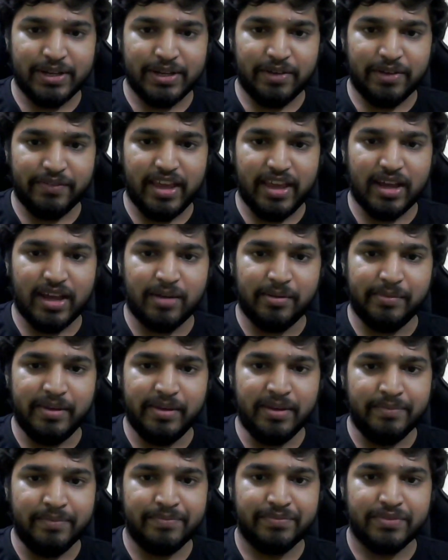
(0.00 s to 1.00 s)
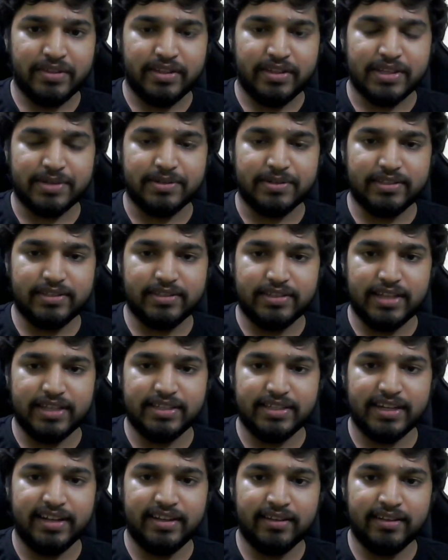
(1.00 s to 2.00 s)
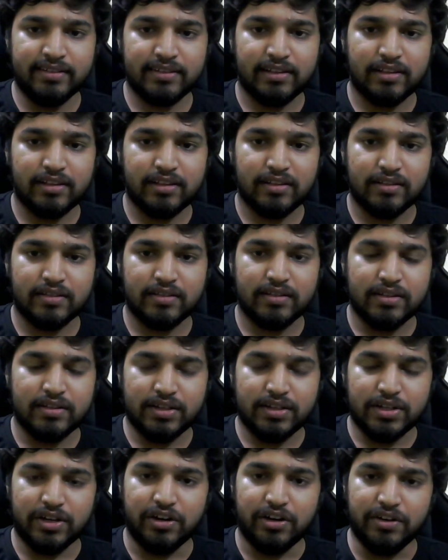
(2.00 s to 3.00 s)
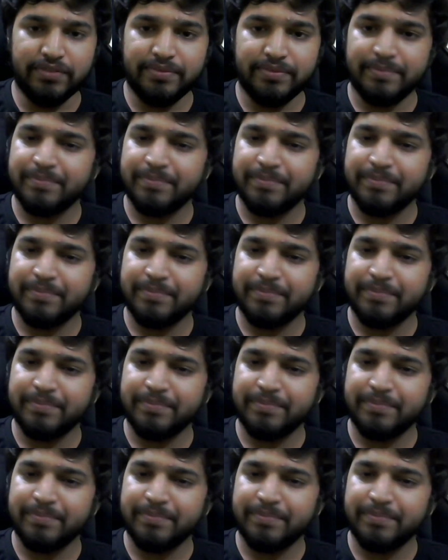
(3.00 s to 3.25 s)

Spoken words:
A comma B equals GCD of